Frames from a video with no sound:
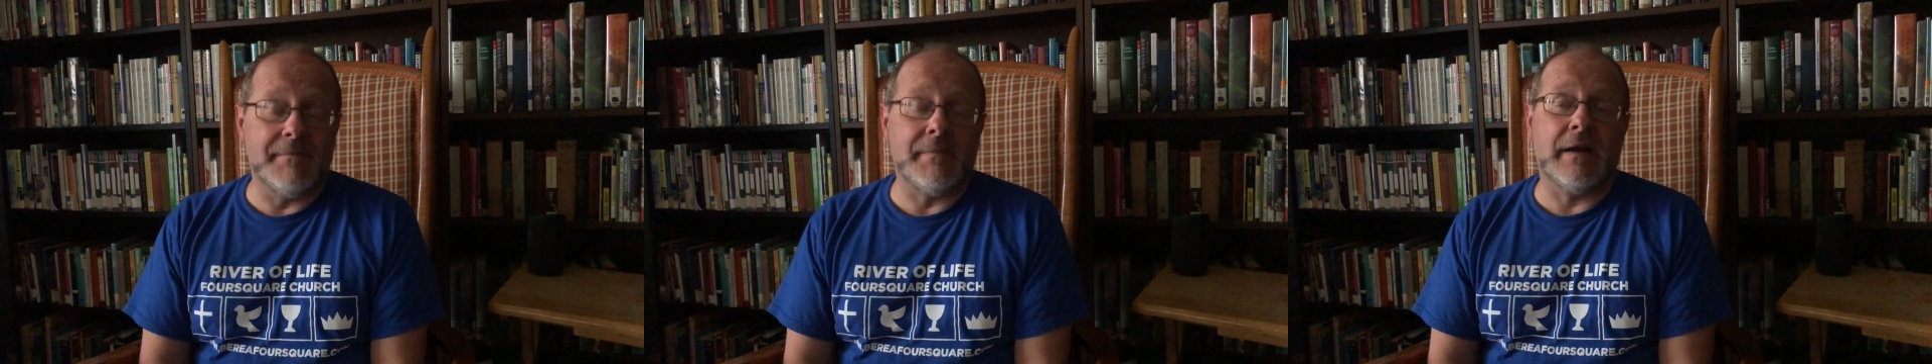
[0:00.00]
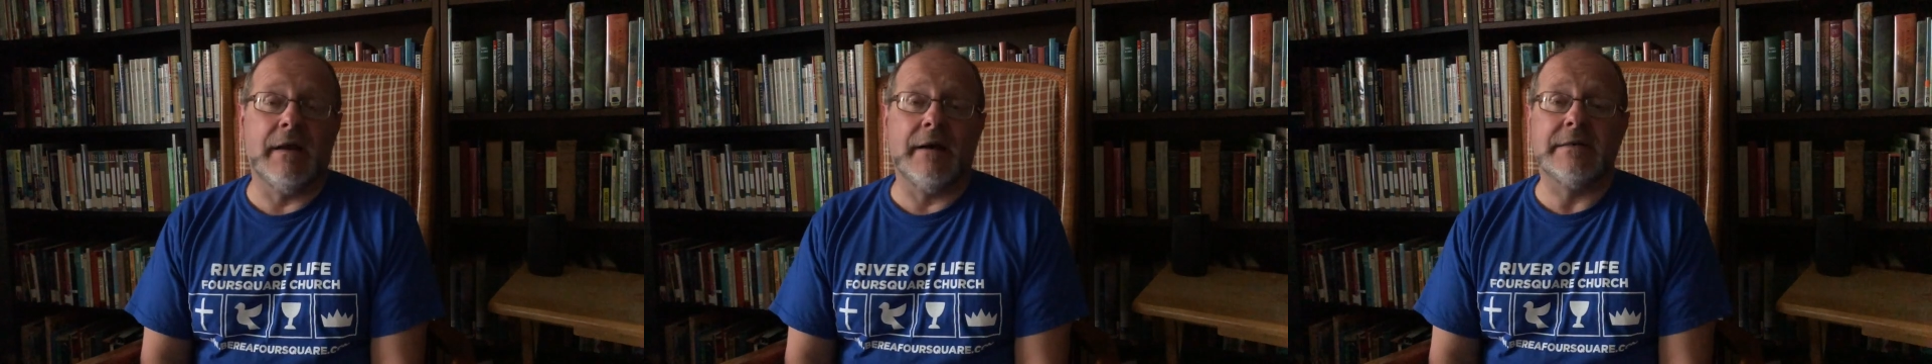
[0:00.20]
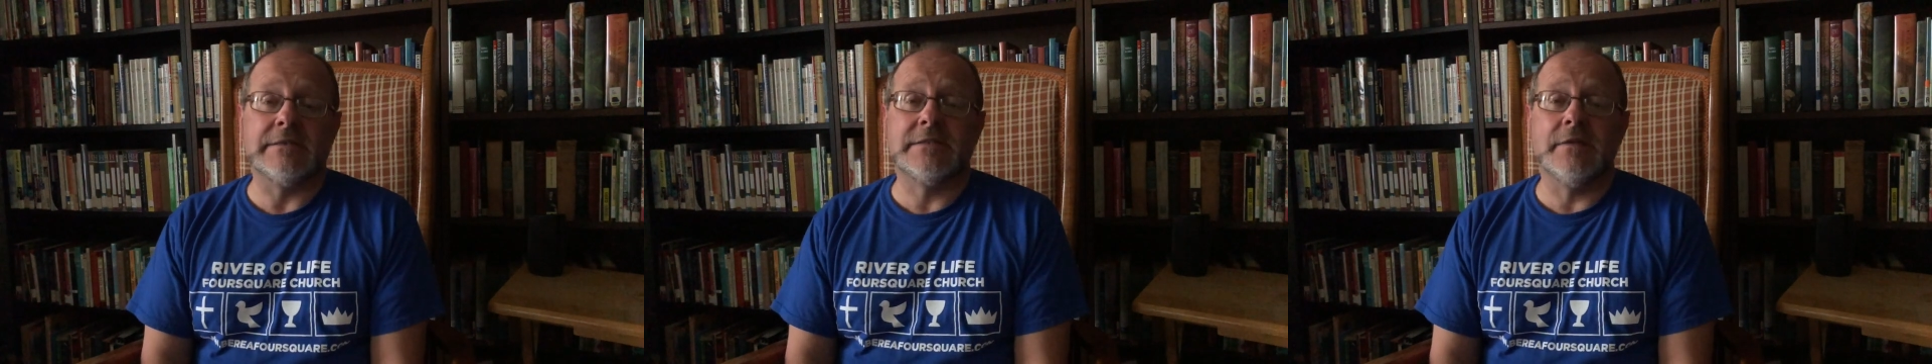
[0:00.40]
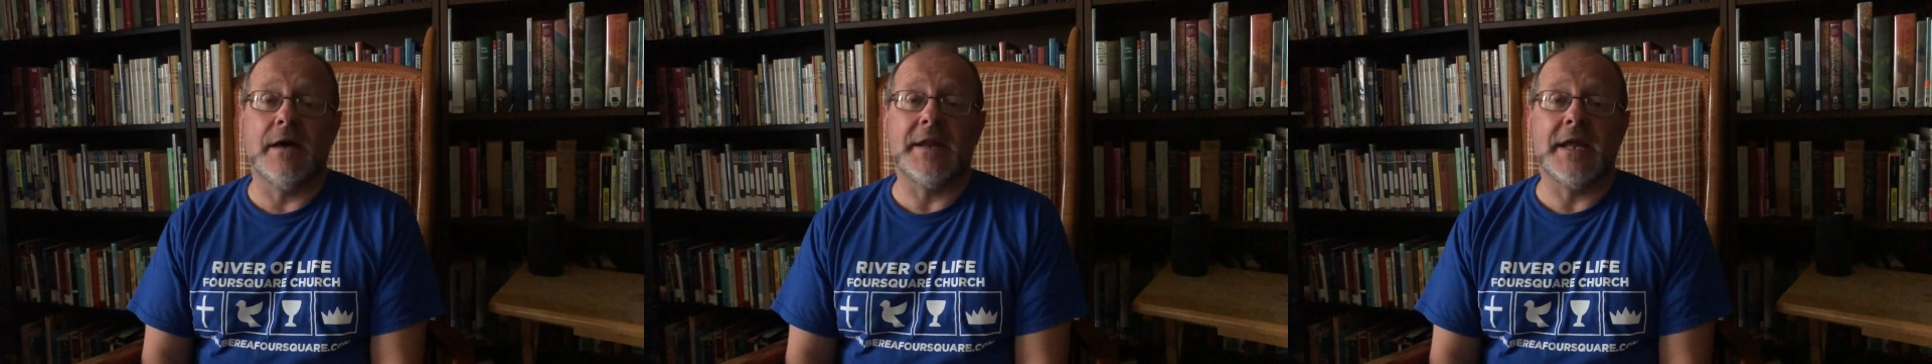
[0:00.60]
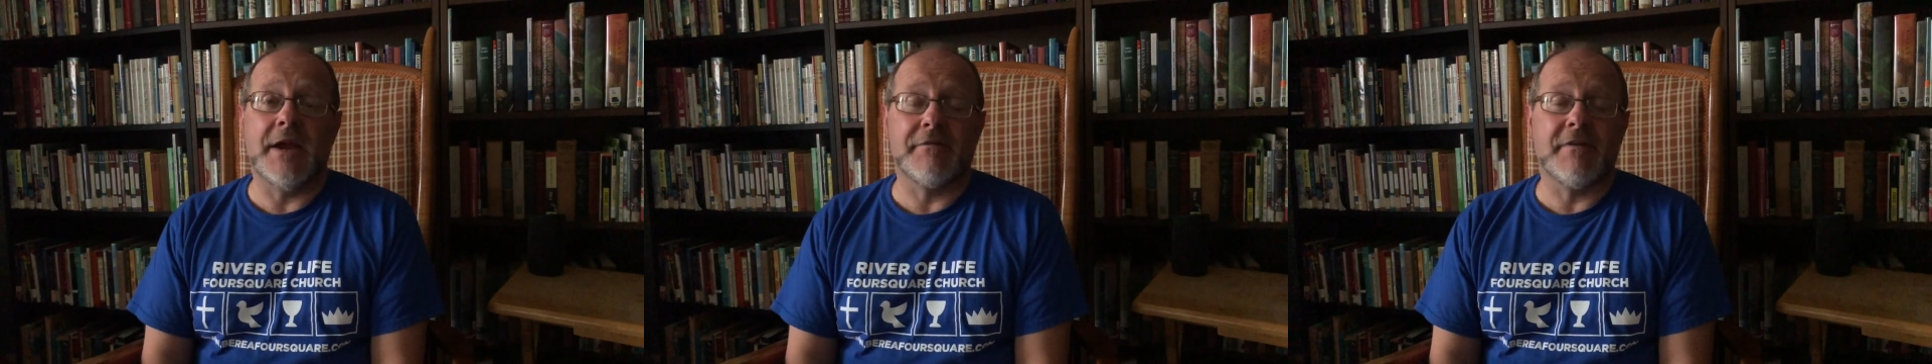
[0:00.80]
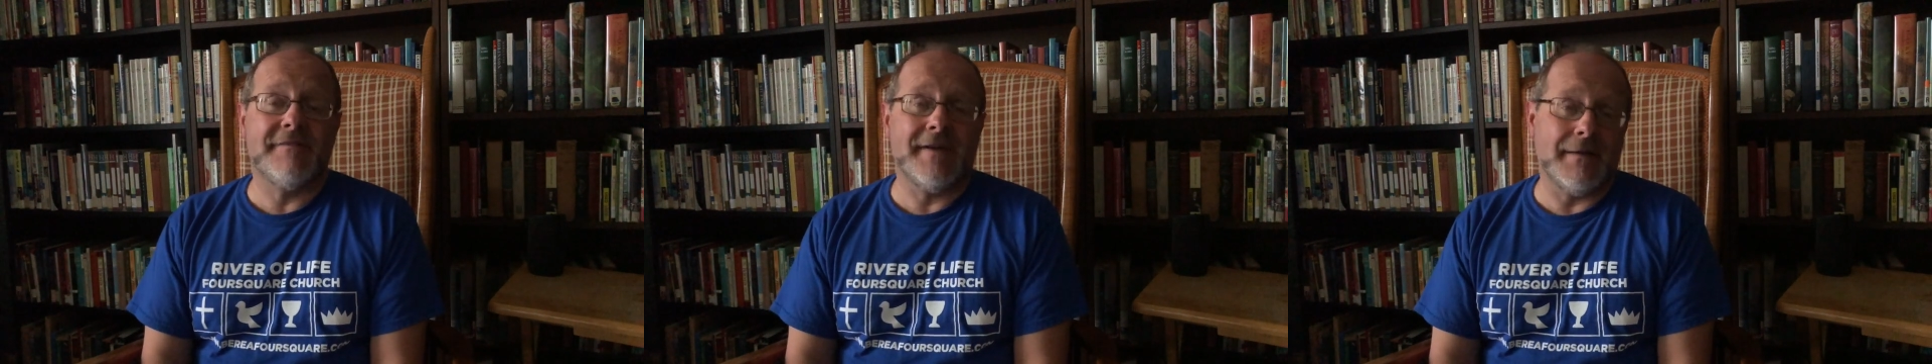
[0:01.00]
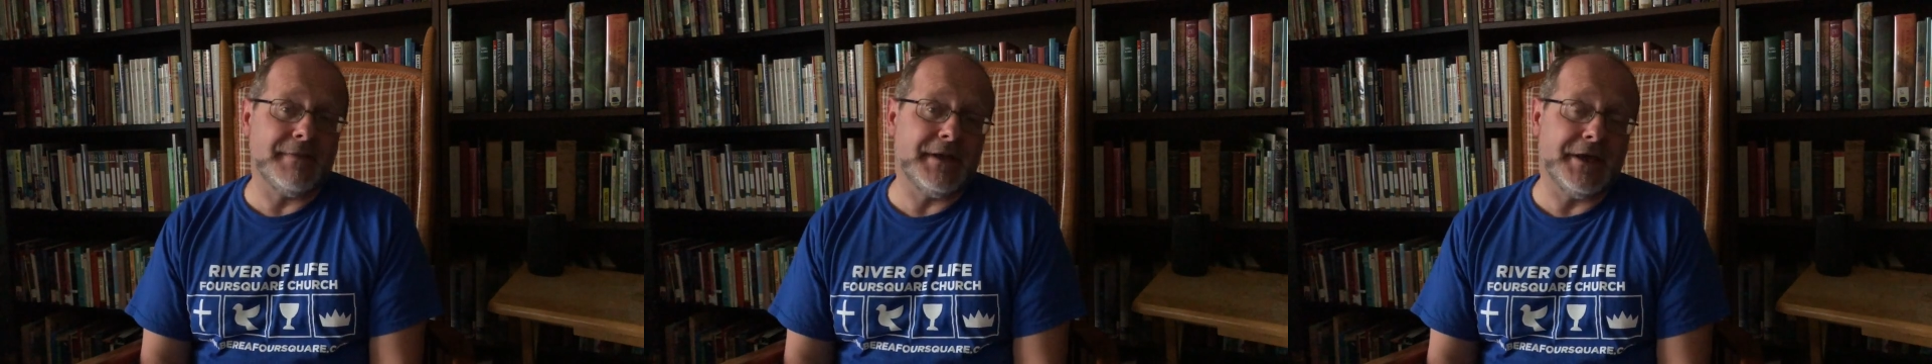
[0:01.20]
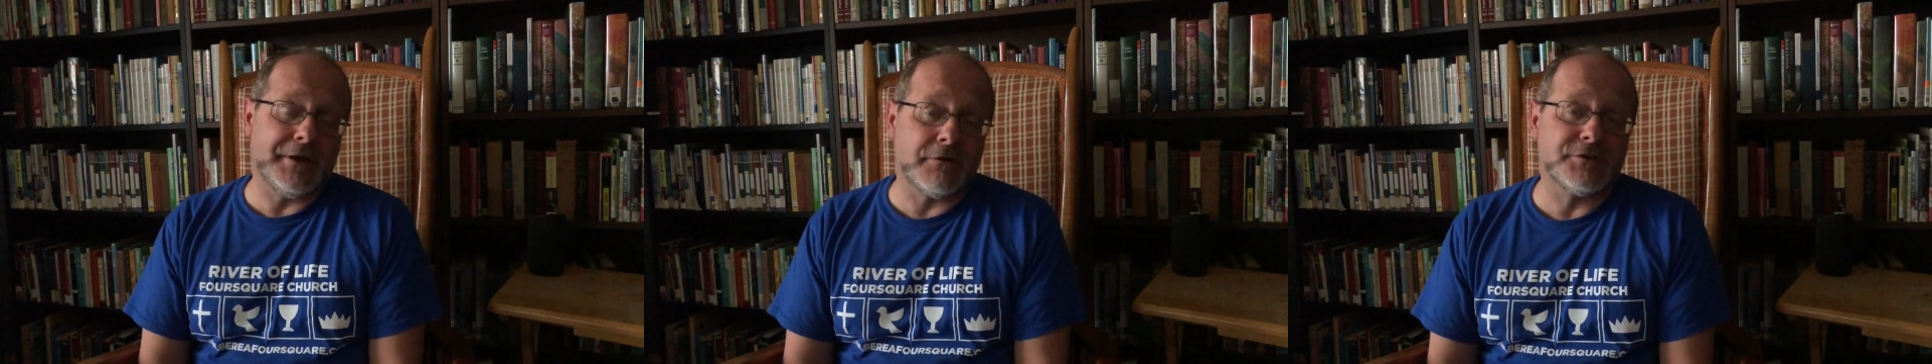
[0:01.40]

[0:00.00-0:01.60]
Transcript: because not every family in our